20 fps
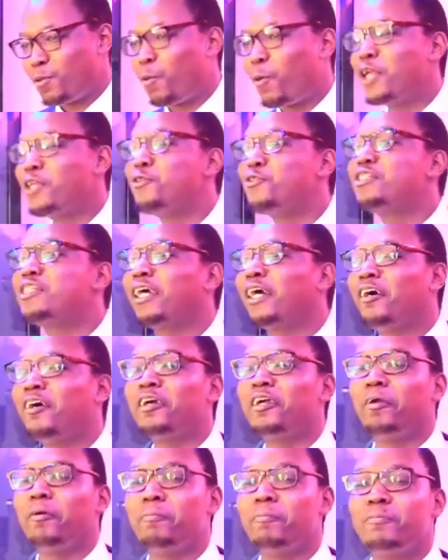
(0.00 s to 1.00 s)
when you tell
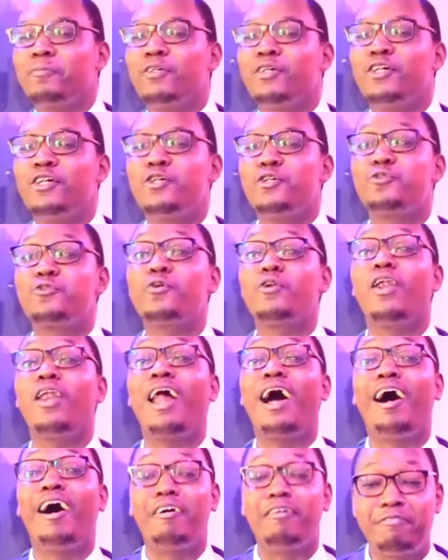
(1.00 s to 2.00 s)
him to
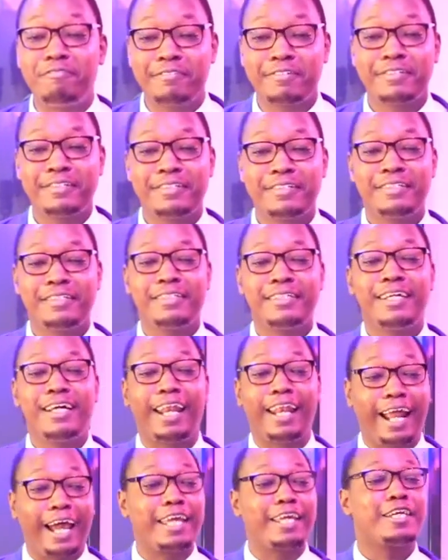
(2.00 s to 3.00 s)
love
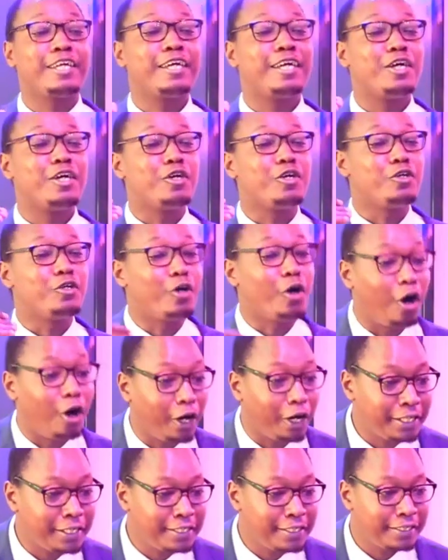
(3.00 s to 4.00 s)
like
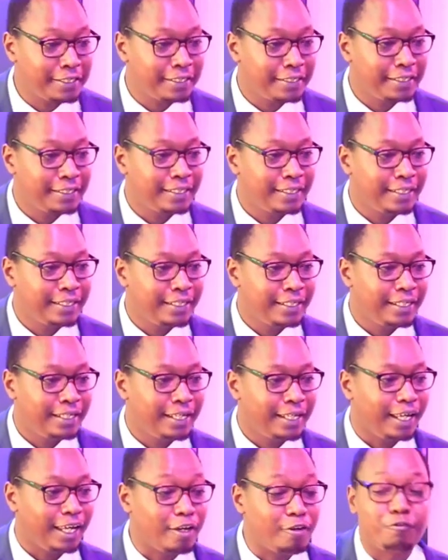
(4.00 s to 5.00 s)
God
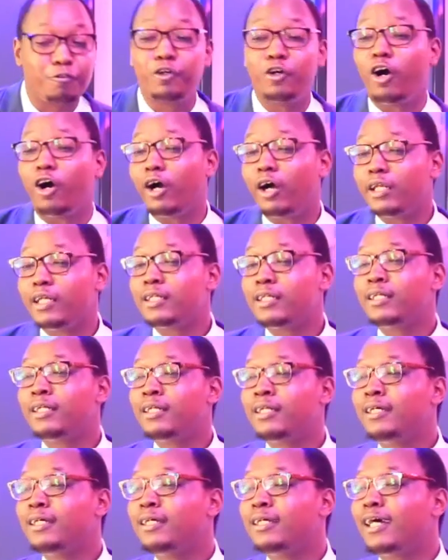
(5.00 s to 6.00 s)
if God
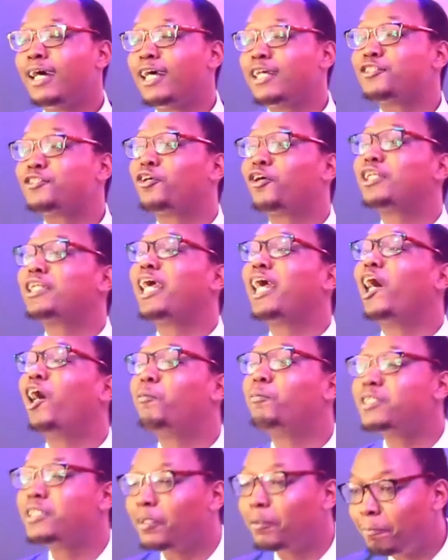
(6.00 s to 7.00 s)
has not
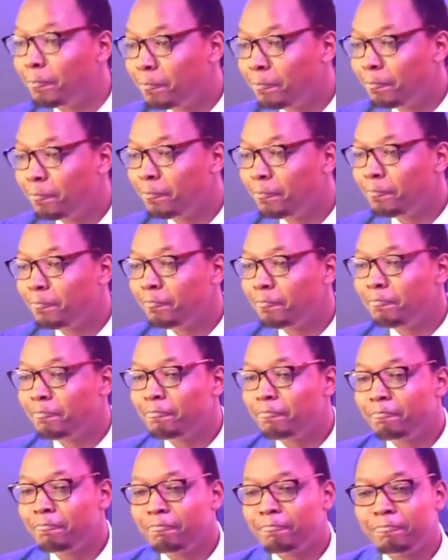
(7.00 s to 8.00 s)
helped
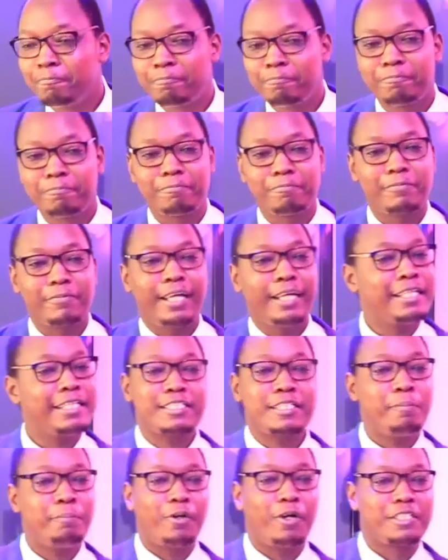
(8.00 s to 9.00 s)
you. It
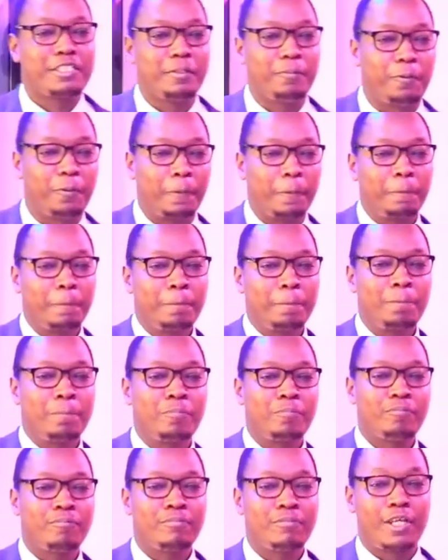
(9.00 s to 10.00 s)
is impossible.
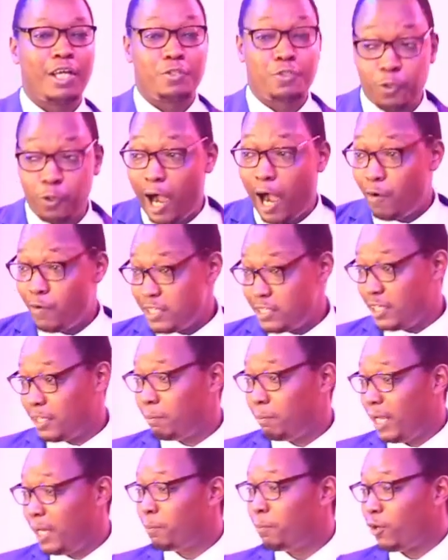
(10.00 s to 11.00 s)
And so, how is
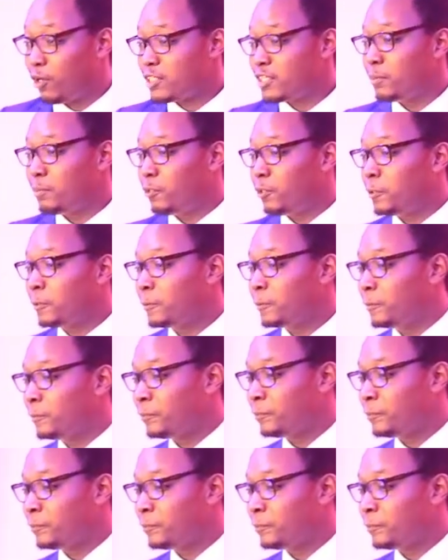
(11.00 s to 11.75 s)
it made possible?